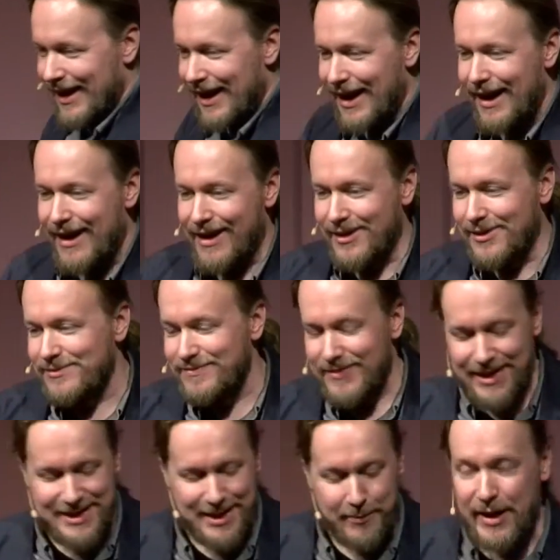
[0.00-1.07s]

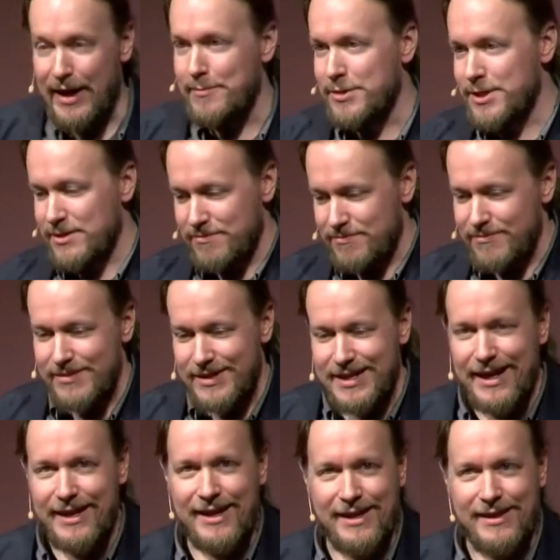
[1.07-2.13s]
I sometimes
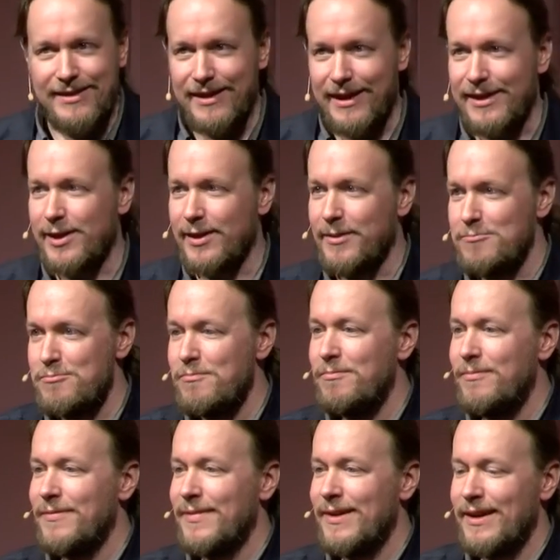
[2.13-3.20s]
say that, like,
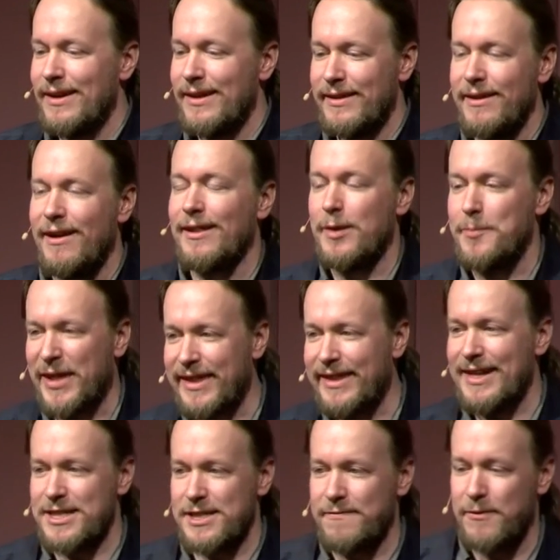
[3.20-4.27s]
the ultimate
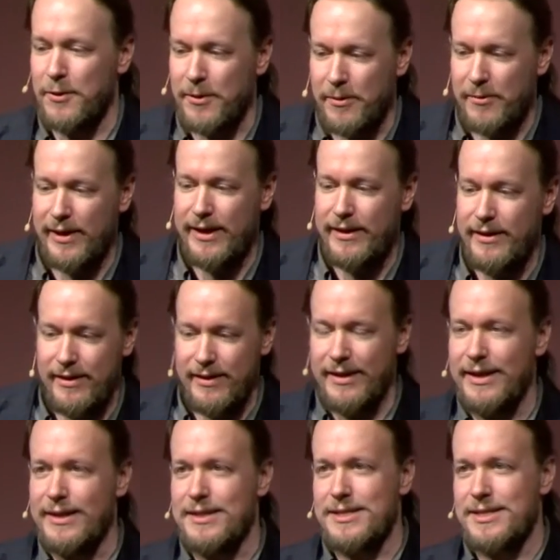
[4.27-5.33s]
test for the grid
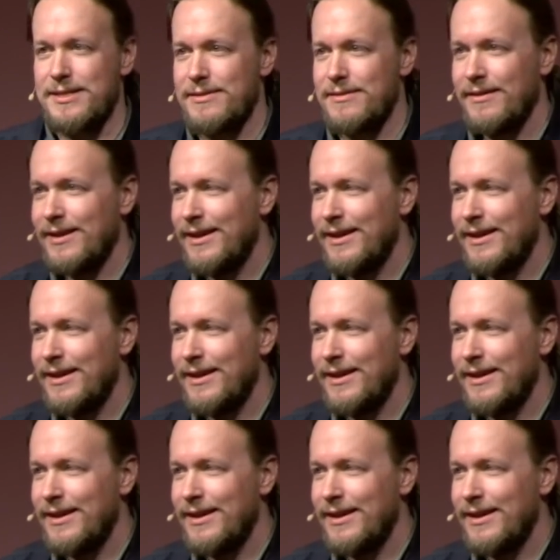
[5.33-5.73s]
is